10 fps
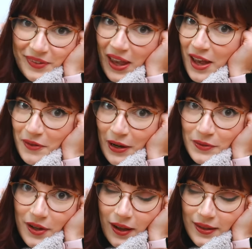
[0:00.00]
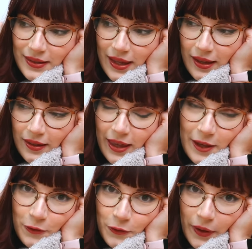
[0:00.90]
get around to asking
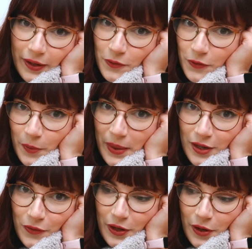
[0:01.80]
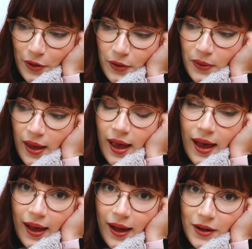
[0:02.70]
if I can film it in a video
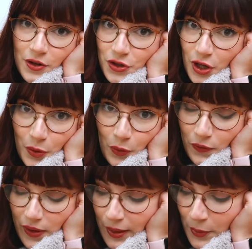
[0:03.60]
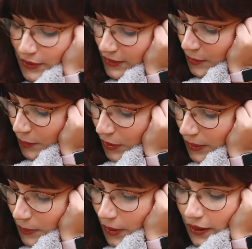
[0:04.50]
and show you all of the animals at some point.